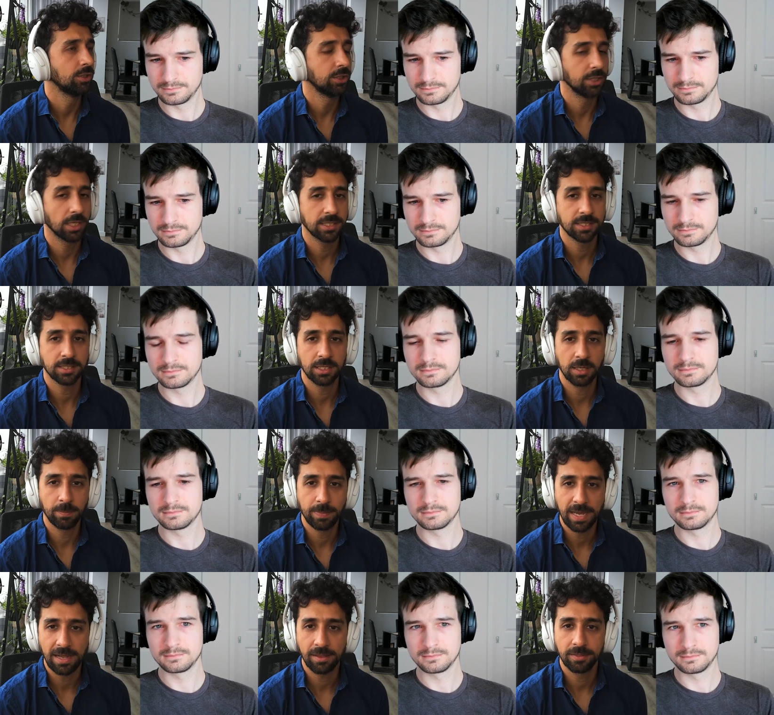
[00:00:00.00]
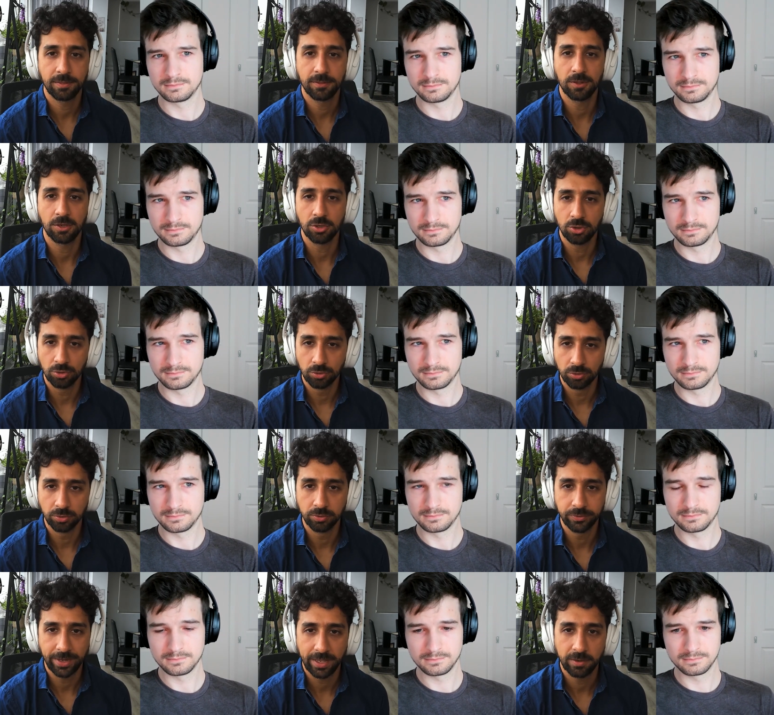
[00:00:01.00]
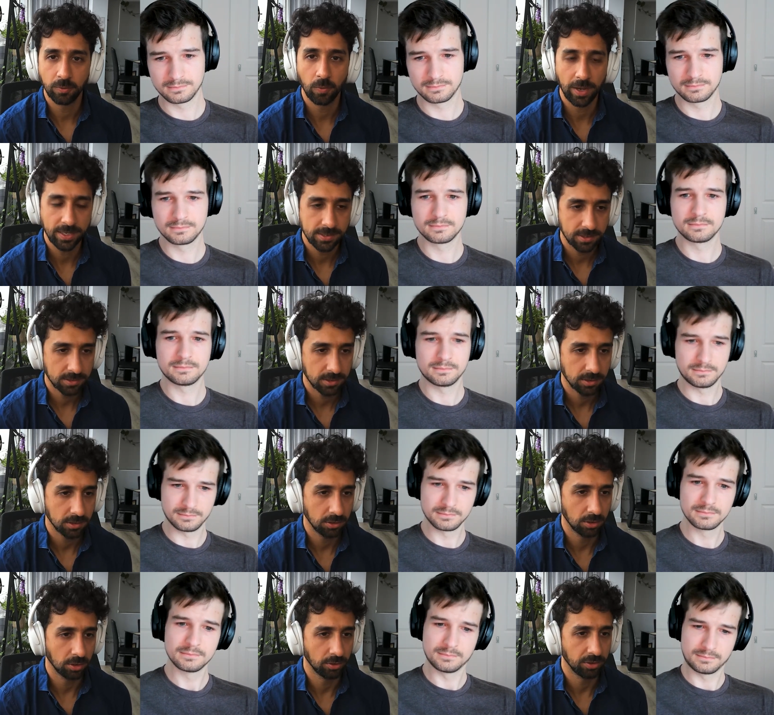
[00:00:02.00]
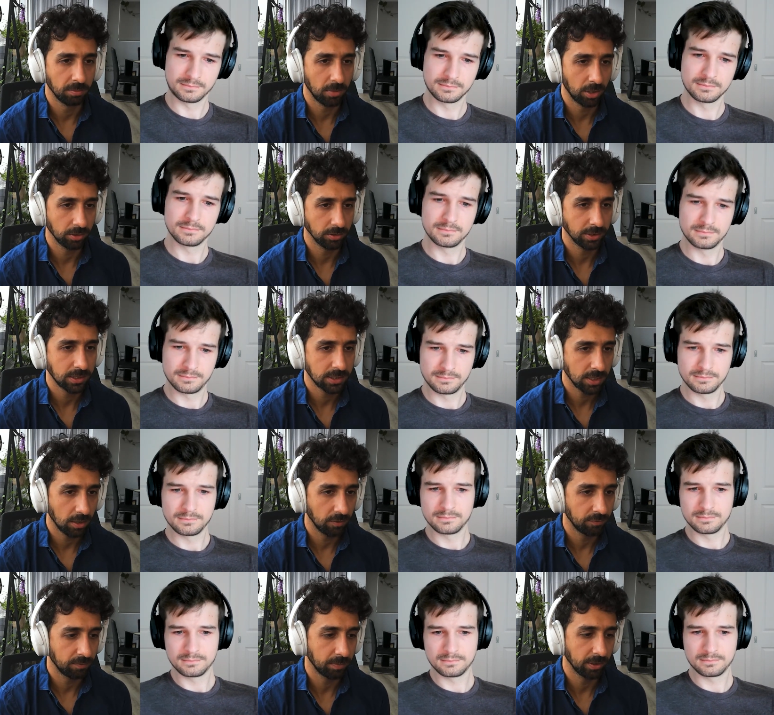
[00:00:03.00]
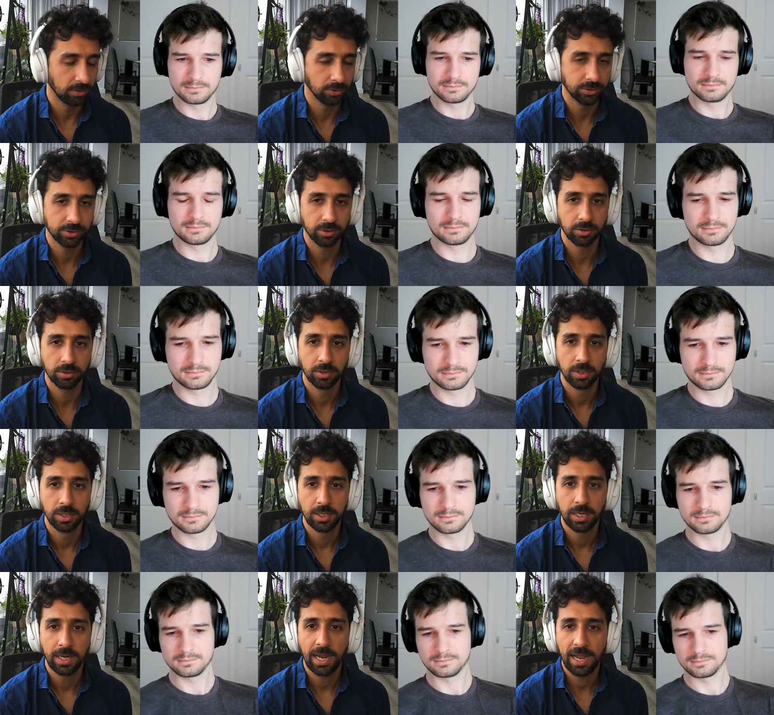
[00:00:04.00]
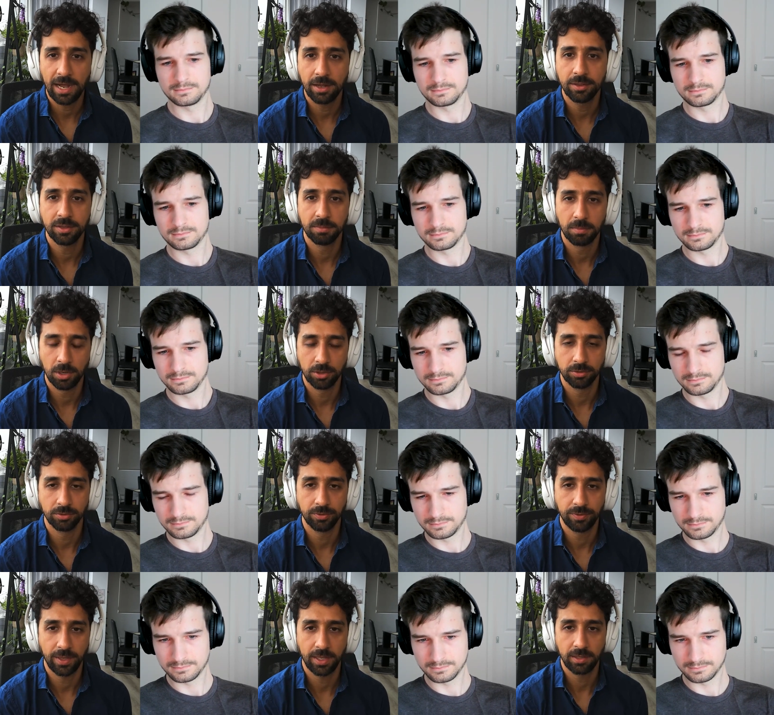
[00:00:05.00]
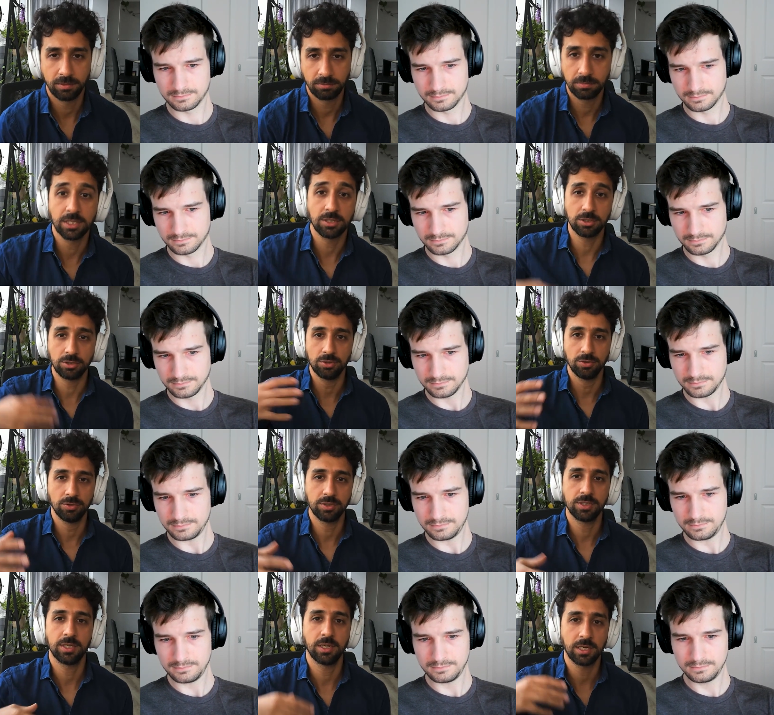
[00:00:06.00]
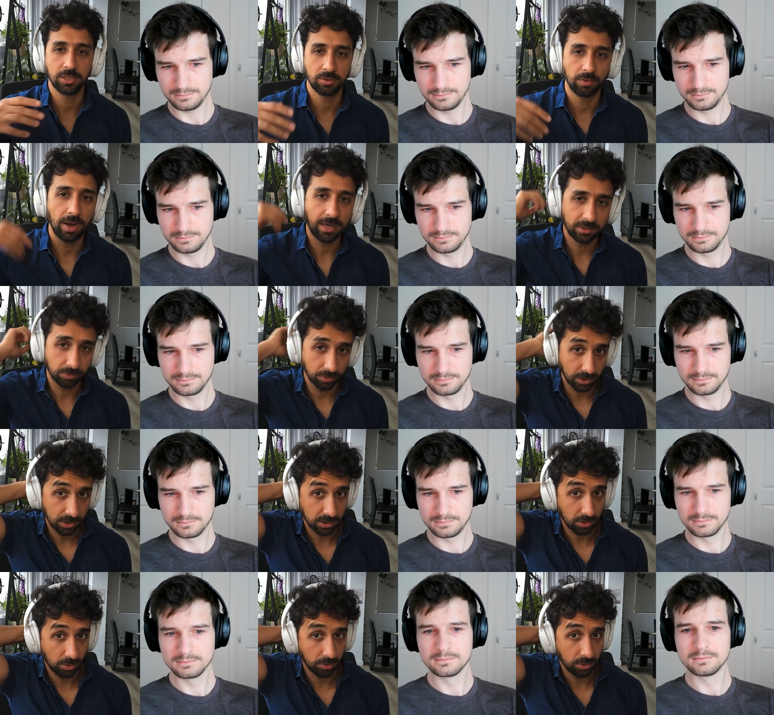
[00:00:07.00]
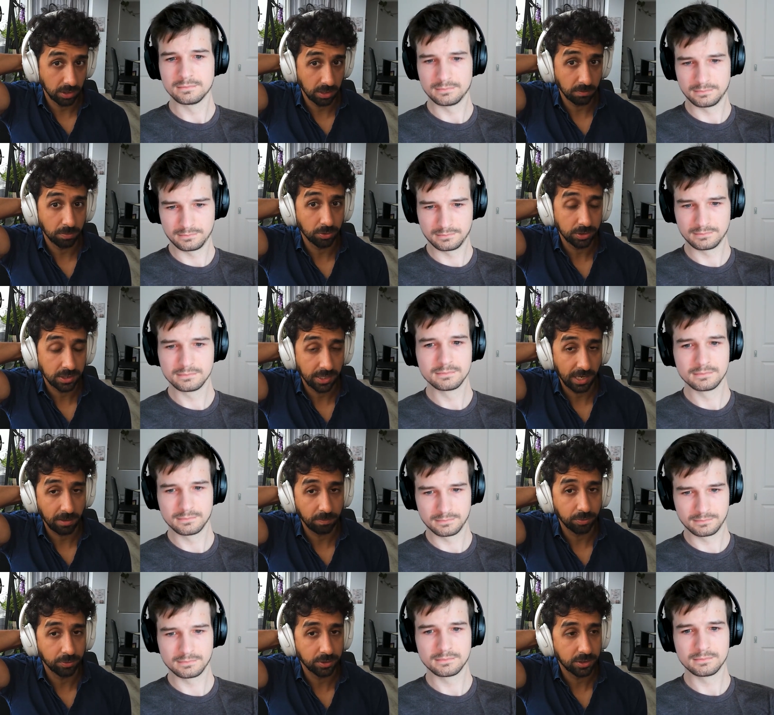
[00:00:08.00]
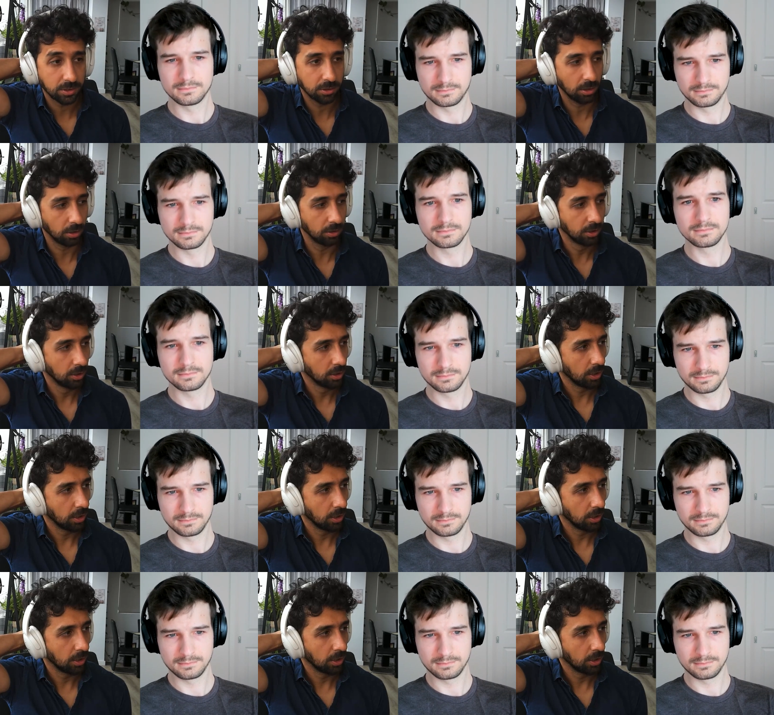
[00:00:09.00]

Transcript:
Speaker 1: just about the neural net weights, you know, the model itself, but also how the model then is used and interacts with its own inputs and outputs, you know,